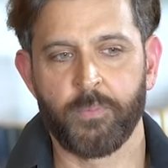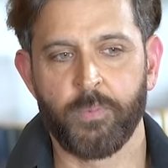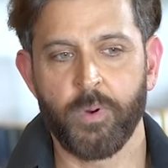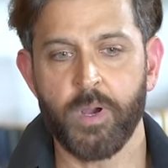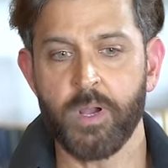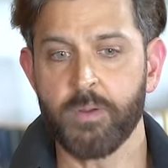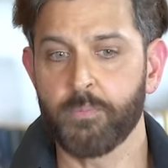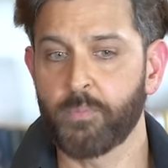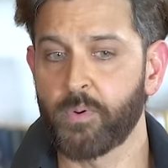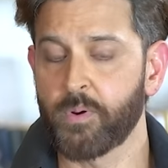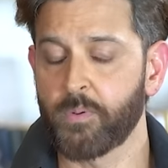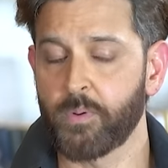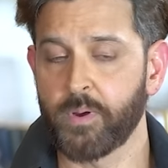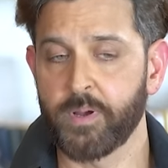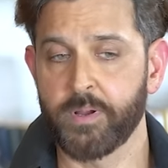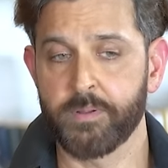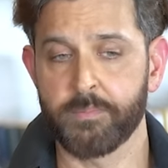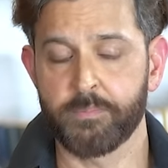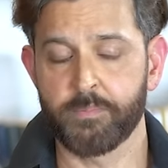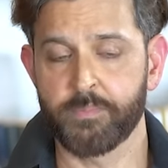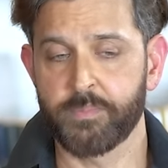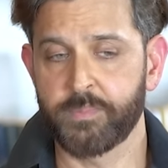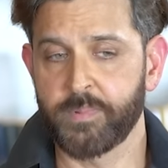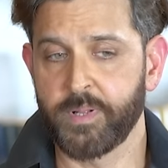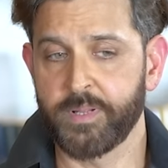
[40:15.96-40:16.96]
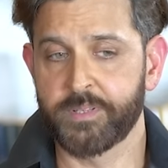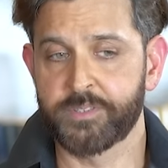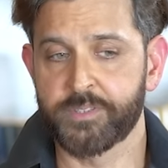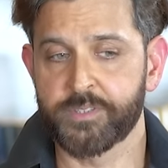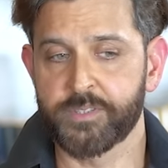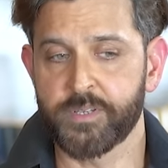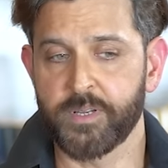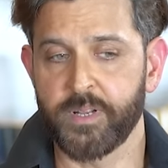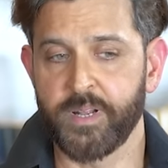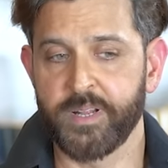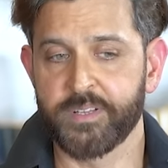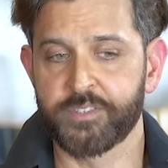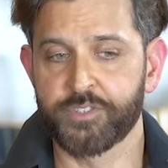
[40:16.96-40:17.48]
Well,
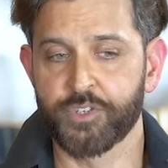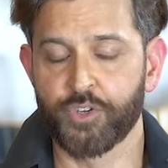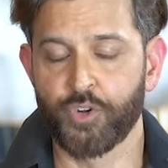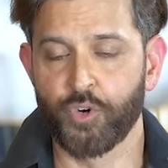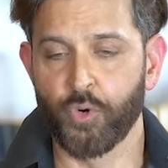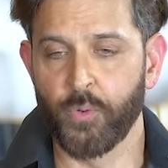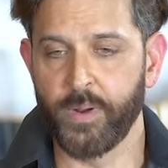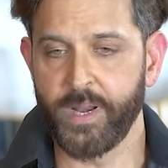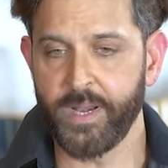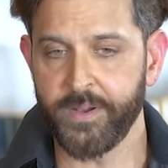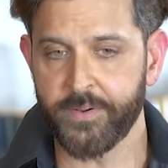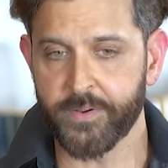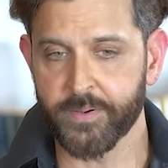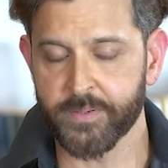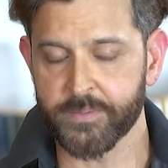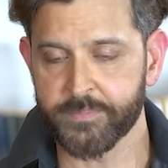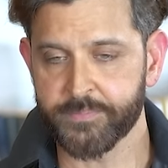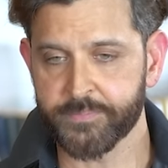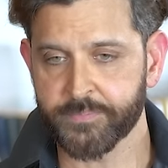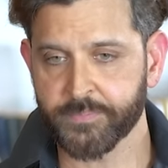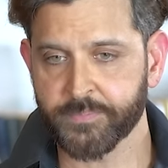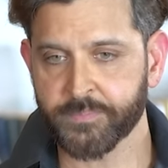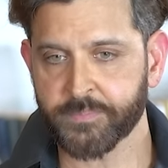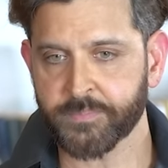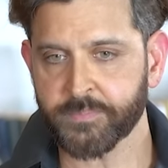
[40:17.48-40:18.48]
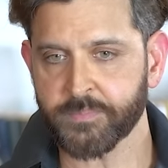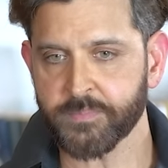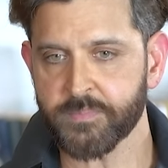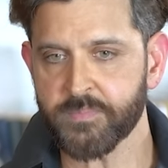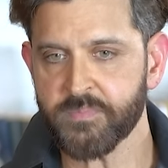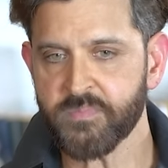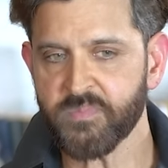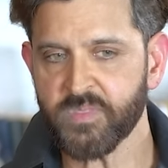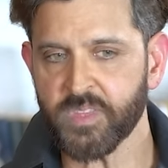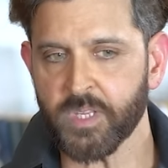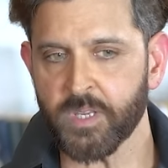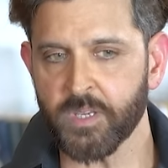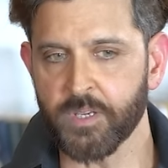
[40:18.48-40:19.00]
it's great
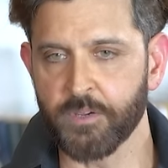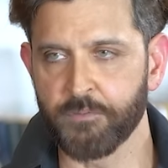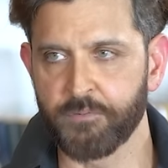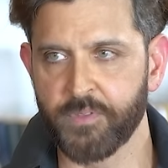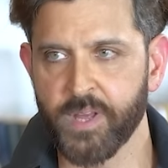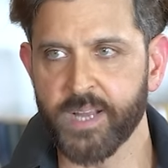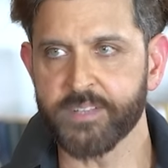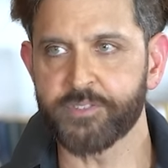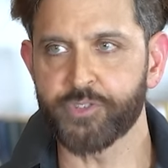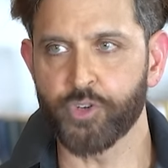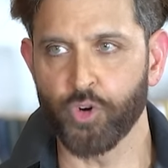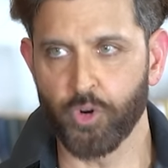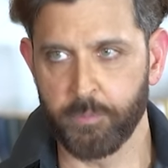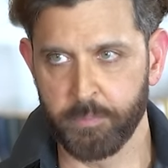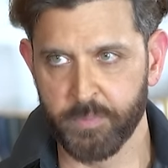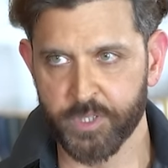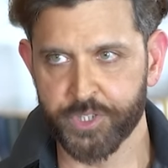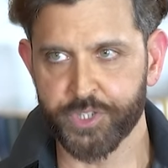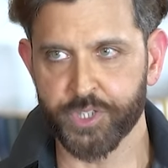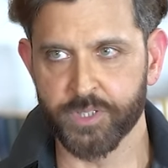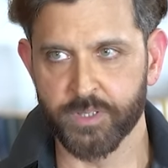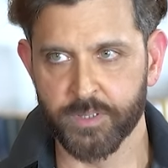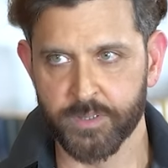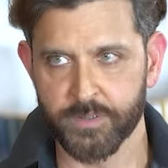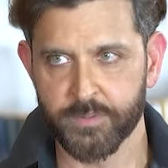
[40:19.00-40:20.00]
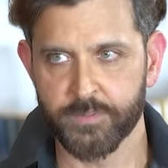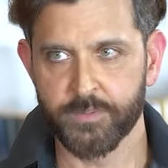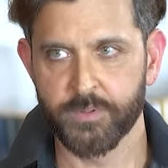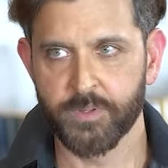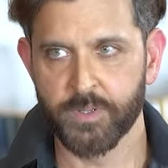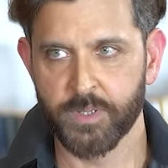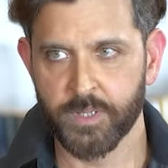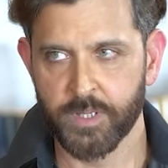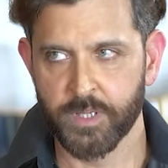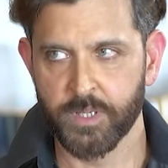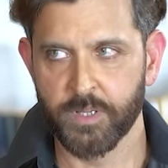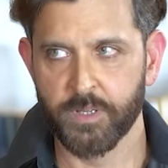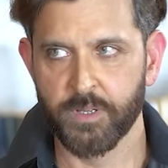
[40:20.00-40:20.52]
if that's your mission.
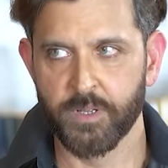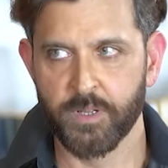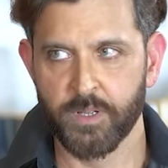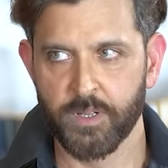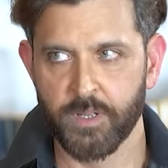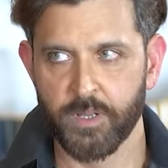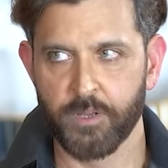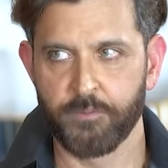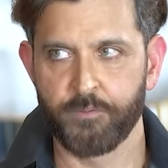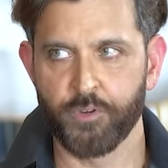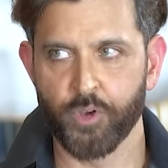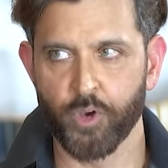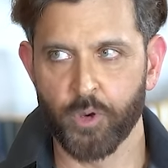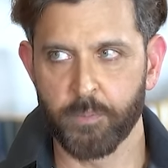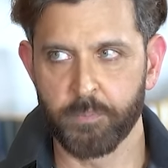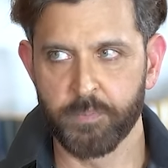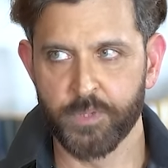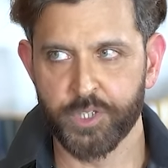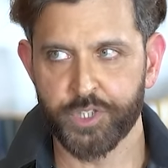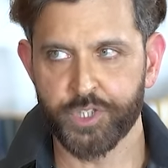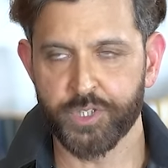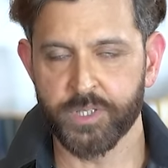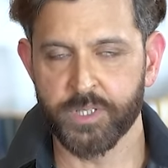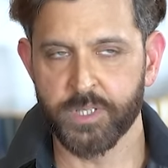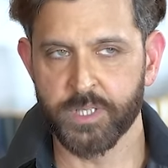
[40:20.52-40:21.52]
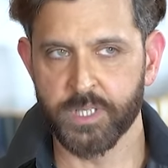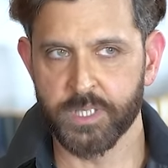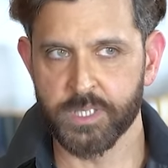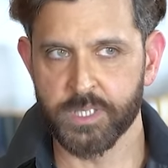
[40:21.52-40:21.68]
If your mission